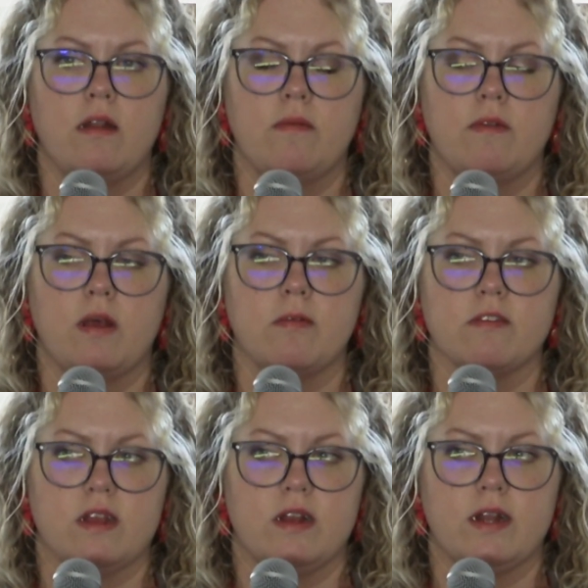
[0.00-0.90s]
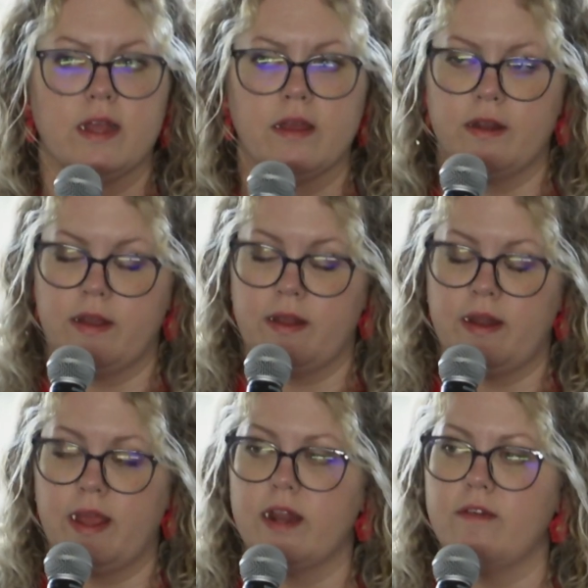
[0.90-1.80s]
double seronegative
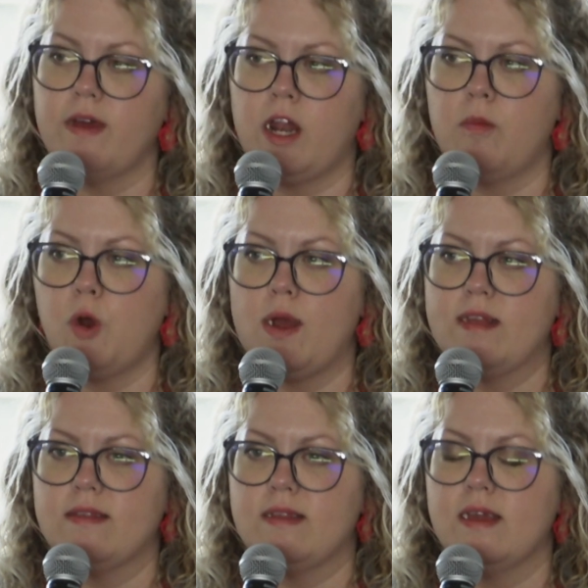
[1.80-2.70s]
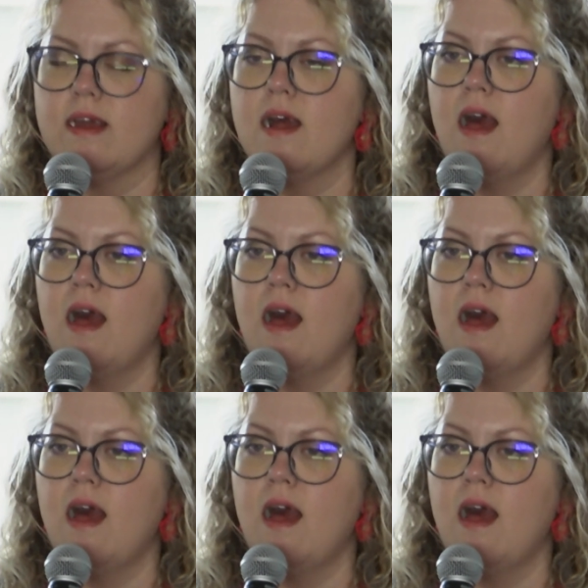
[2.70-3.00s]
NMOSD,